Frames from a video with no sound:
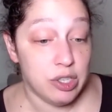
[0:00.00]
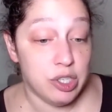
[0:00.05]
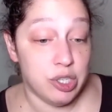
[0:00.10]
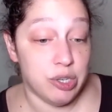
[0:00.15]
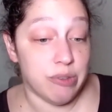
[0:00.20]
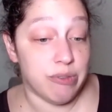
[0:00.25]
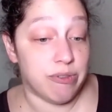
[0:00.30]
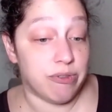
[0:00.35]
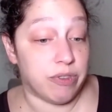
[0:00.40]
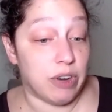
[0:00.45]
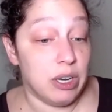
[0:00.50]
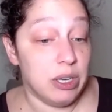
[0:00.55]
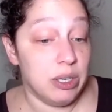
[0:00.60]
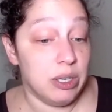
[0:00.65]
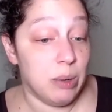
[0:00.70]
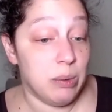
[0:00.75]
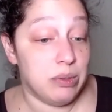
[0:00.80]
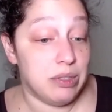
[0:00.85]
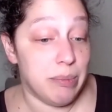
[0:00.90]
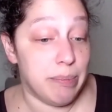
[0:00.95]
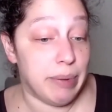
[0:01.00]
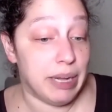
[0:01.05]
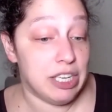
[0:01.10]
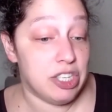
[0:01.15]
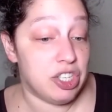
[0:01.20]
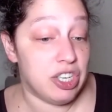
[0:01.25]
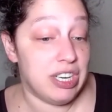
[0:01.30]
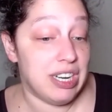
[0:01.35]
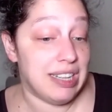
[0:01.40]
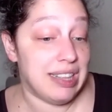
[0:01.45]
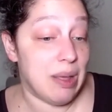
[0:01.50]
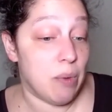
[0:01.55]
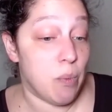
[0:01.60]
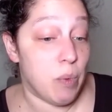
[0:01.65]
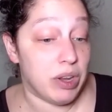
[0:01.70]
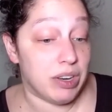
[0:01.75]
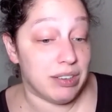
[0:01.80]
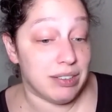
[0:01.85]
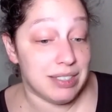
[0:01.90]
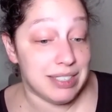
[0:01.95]
Do you front load the budget and then
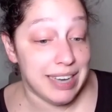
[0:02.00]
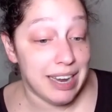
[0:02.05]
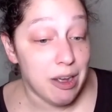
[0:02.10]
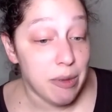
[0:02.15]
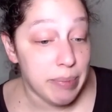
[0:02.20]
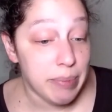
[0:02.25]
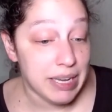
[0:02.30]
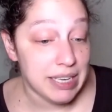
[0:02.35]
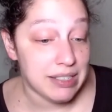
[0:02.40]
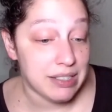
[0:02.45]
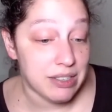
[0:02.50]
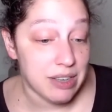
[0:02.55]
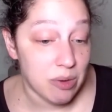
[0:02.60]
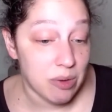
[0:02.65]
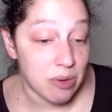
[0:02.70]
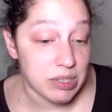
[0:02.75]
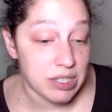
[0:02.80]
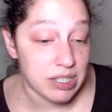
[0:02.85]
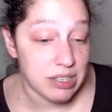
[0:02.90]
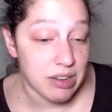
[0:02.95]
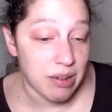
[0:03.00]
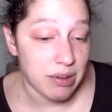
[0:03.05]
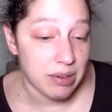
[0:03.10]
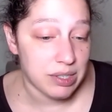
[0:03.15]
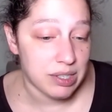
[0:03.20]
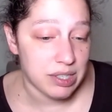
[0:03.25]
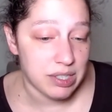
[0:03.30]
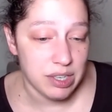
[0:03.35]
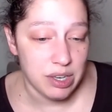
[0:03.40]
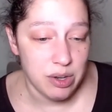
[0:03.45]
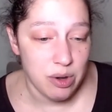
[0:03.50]
whittle down based on results?